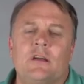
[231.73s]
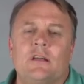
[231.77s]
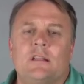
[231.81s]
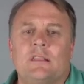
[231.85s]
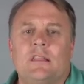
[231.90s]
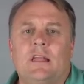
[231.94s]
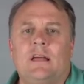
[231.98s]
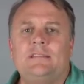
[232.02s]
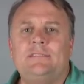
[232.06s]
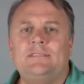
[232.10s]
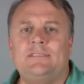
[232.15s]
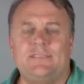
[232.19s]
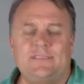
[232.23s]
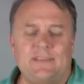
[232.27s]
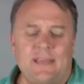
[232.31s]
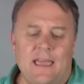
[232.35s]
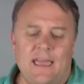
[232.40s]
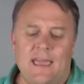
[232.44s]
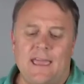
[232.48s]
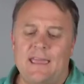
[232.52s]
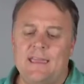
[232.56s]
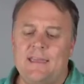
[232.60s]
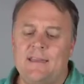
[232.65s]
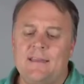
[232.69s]
Let's
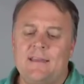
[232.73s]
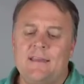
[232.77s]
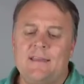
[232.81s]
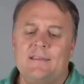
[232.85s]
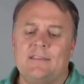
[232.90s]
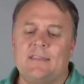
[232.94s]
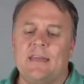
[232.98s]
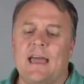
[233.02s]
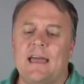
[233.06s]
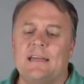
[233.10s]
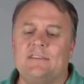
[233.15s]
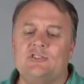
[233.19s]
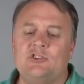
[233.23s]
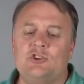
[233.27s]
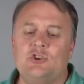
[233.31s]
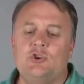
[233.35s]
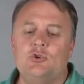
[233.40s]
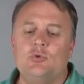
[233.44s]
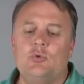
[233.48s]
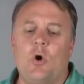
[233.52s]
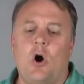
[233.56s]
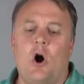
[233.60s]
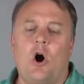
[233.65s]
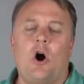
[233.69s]
say that
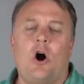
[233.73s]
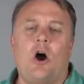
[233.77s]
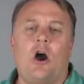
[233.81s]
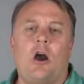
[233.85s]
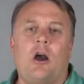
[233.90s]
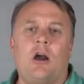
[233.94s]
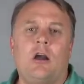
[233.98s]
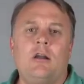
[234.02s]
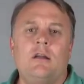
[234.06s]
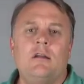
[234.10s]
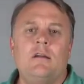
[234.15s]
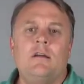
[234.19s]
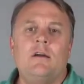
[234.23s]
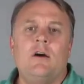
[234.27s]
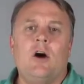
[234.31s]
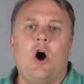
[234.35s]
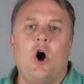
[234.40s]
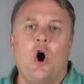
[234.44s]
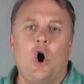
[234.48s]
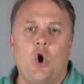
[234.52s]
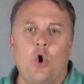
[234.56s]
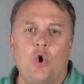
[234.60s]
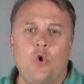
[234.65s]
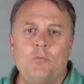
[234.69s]
you are
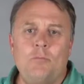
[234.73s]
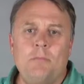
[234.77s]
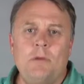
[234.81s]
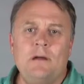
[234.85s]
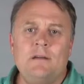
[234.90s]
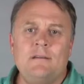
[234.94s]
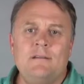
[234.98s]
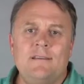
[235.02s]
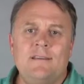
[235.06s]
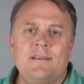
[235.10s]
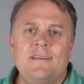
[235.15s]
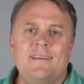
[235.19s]
home